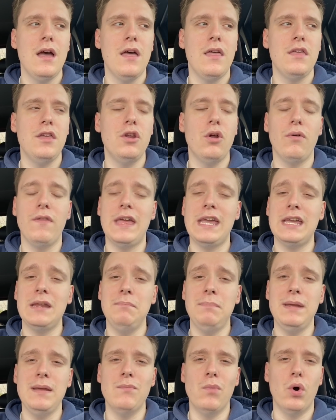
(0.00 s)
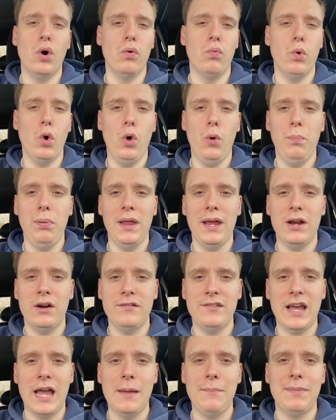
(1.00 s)
You know, they can be more role player
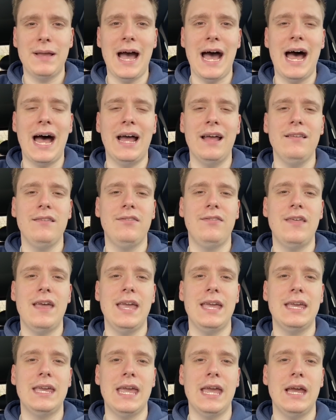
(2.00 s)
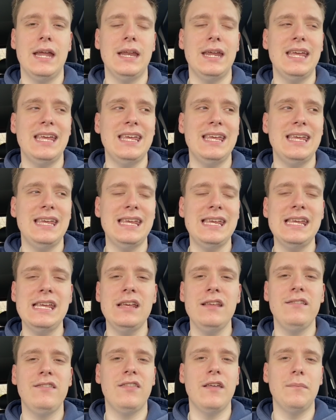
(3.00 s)
type guys. They can
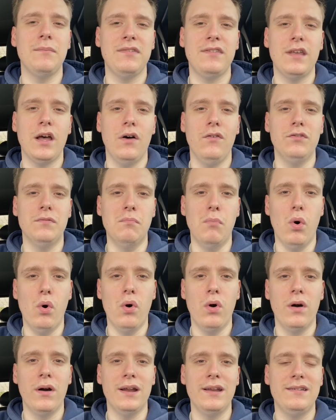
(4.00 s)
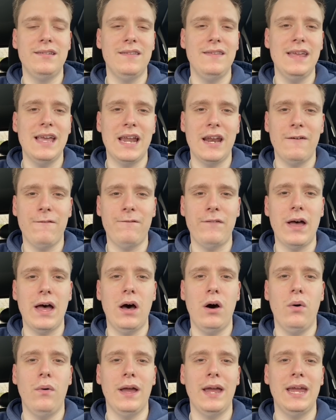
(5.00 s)
ease themselves more into the
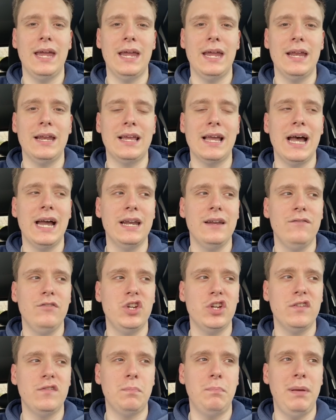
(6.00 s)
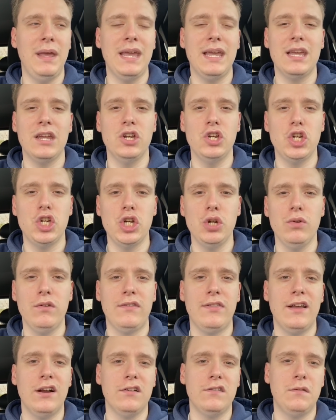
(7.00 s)
NFL and, and, kind of just pick and
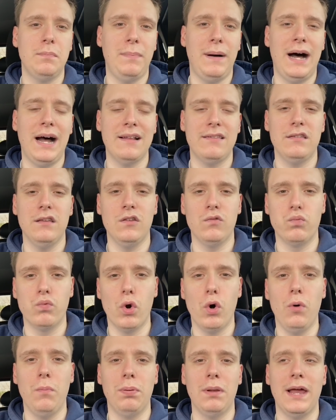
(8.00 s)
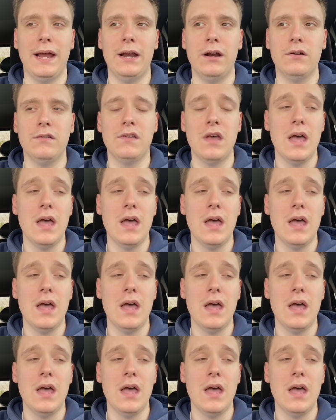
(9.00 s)
choose their spots as role players